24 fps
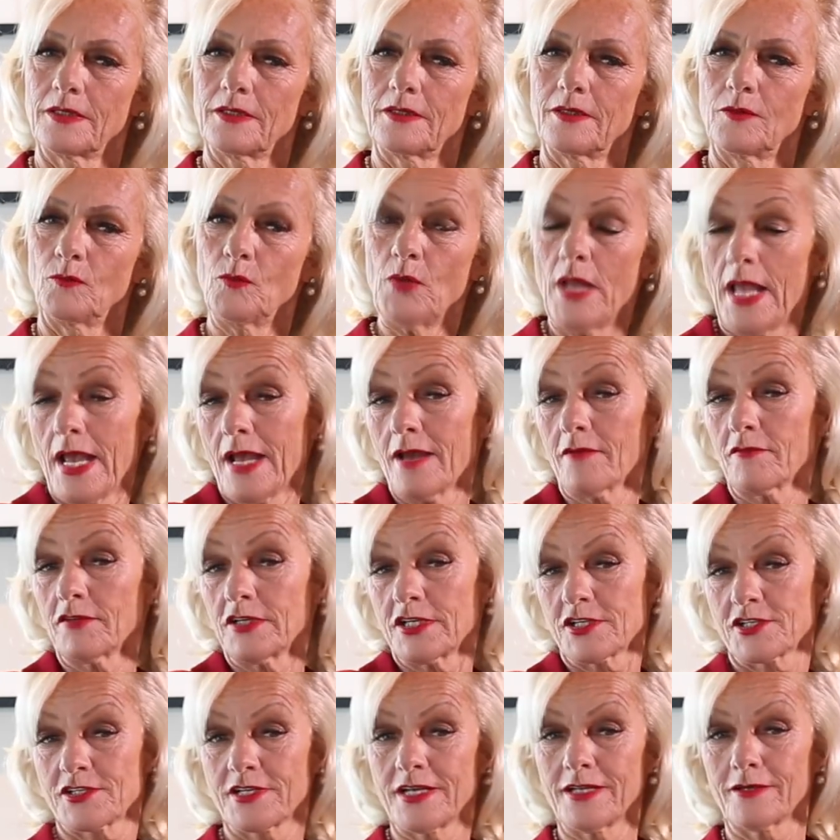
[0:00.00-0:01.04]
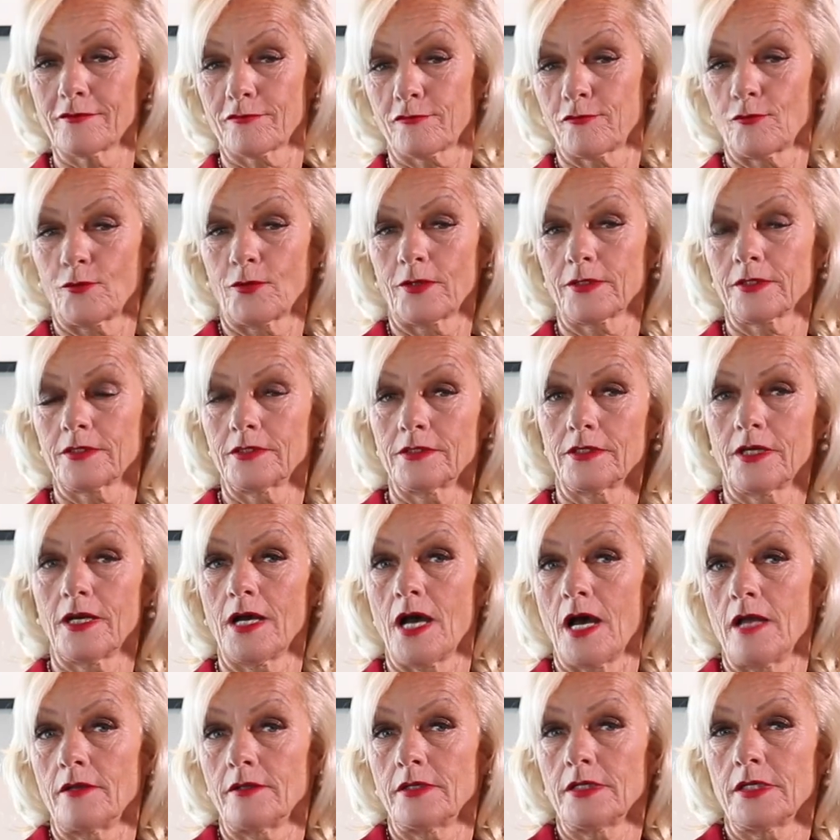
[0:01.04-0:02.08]
We have in the state of Florida
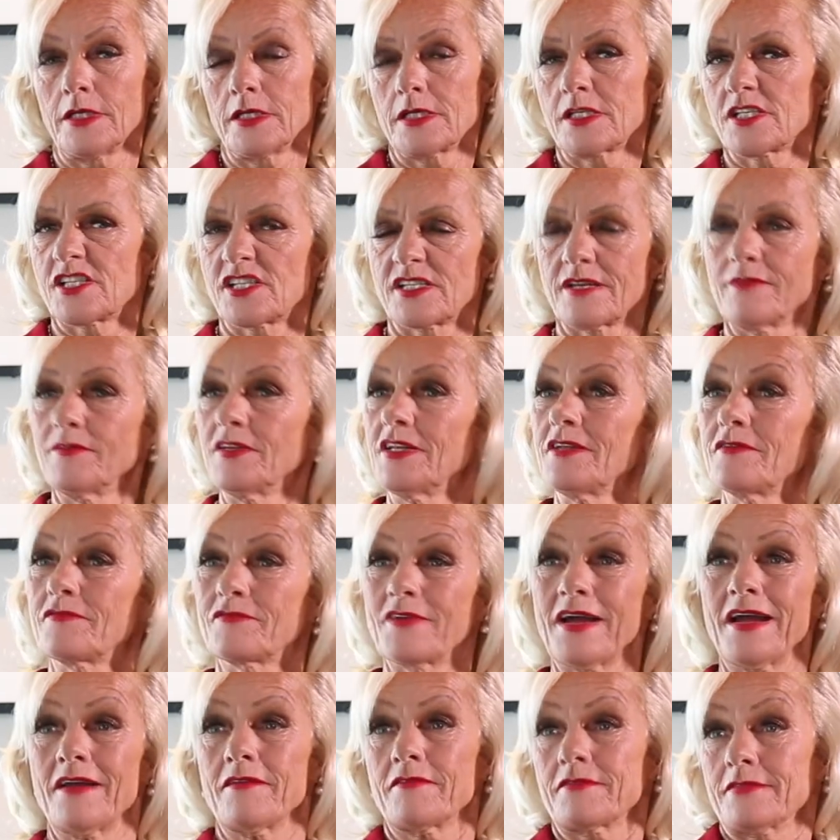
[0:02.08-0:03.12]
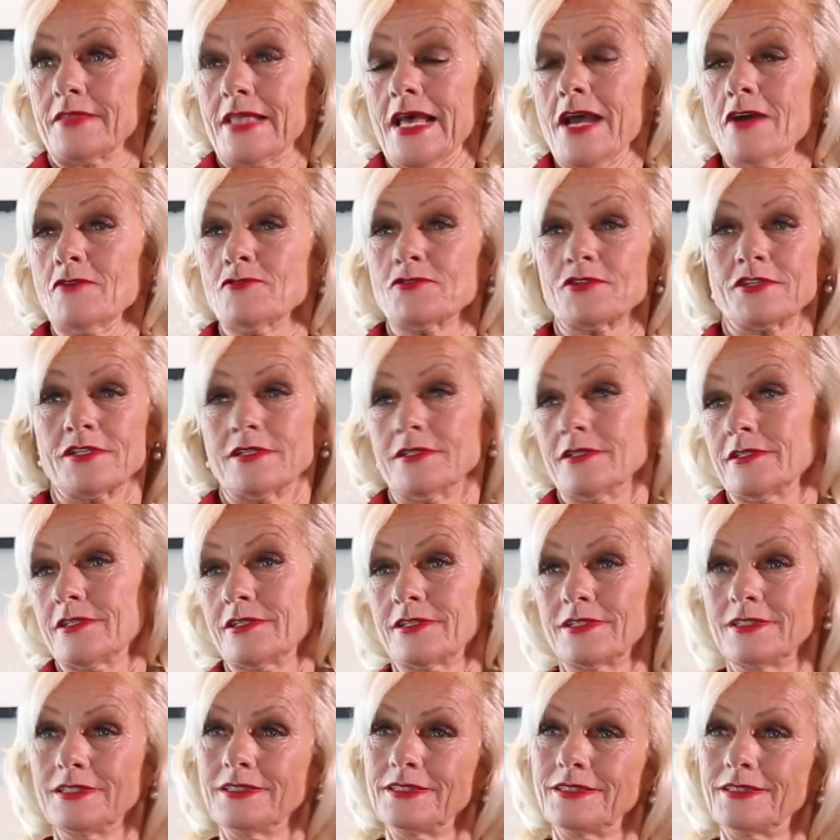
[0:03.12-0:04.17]
175,000
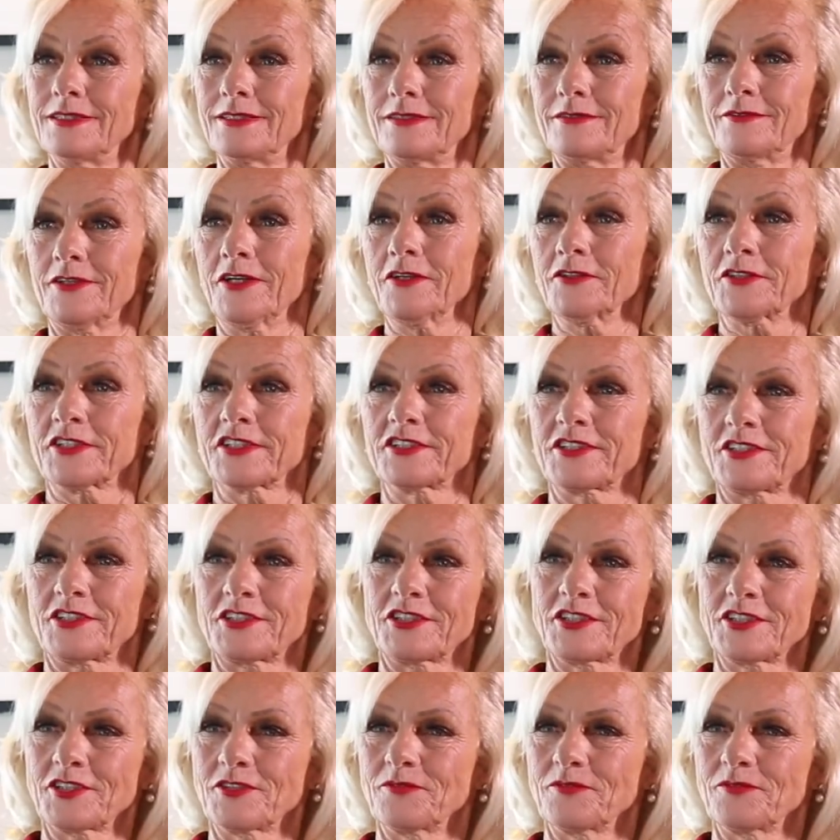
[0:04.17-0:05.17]
realtors,